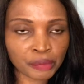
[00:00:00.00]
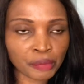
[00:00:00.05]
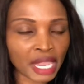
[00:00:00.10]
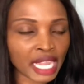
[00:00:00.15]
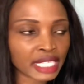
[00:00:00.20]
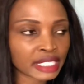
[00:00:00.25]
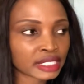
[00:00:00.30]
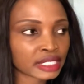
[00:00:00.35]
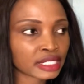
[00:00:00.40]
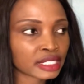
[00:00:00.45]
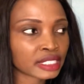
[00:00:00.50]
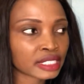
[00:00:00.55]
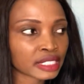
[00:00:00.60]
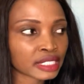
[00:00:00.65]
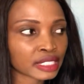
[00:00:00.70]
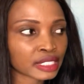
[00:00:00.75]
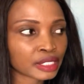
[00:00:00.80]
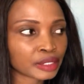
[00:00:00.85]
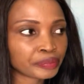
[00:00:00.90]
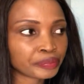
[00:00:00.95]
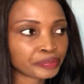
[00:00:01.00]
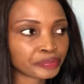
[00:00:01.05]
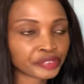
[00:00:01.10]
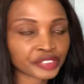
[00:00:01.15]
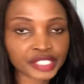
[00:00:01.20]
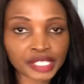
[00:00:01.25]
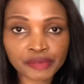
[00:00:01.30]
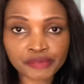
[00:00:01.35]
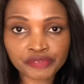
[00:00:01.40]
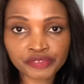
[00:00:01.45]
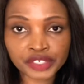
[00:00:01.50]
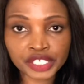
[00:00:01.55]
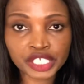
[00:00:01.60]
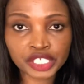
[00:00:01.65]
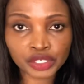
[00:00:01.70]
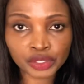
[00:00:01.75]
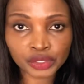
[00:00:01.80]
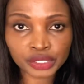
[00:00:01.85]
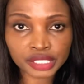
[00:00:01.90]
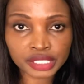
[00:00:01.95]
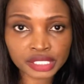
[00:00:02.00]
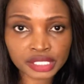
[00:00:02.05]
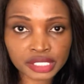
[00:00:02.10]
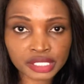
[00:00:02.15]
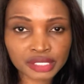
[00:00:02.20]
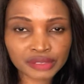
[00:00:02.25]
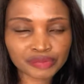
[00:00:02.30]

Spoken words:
I did some videos.